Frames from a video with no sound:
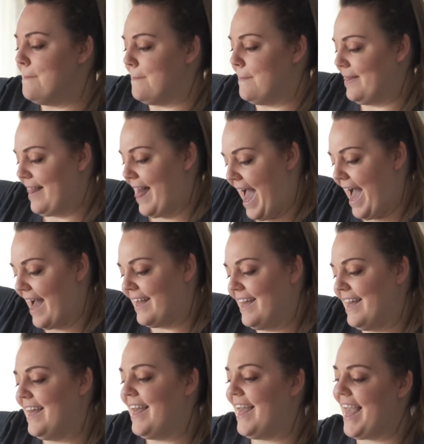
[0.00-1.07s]
black,
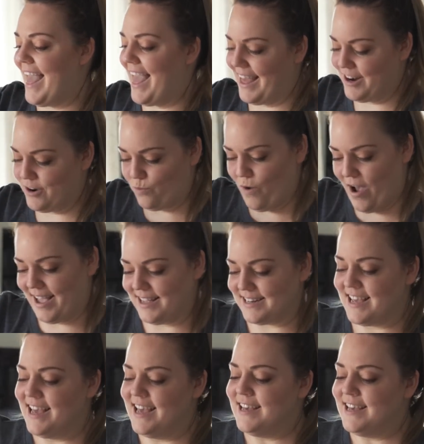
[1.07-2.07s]
and white.